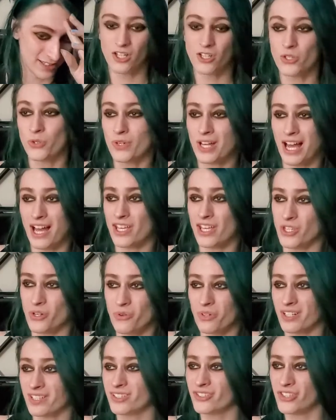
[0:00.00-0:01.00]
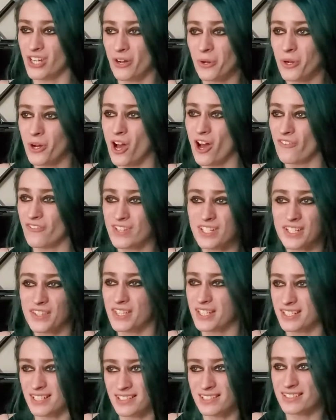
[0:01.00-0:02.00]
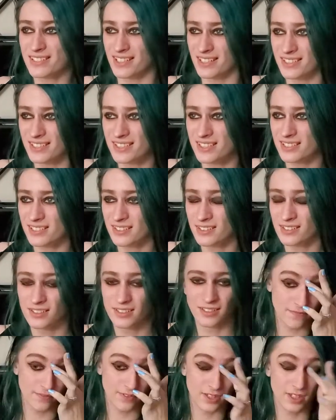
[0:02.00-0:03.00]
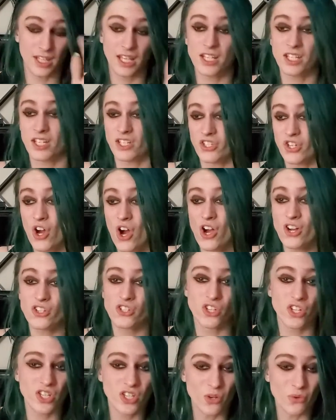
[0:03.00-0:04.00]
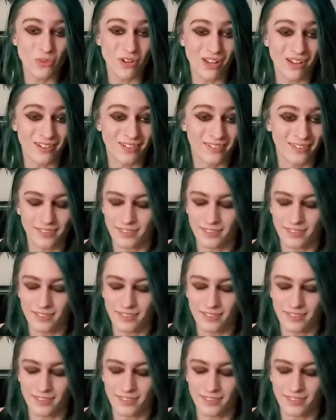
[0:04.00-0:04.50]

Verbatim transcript: You got Yuna staring off into the distance. Then you talk to Yuna.